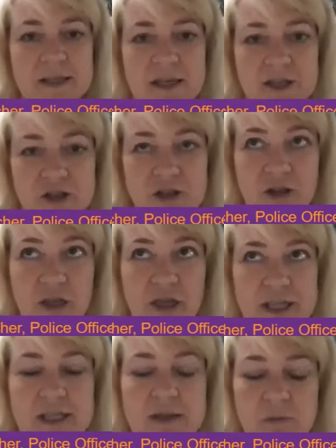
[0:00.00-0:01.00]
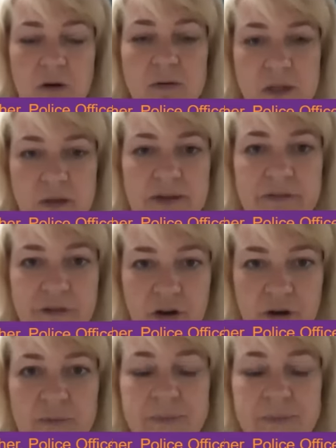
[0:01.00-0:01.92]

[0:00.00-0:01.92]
And I just thought, this is what I was looking for.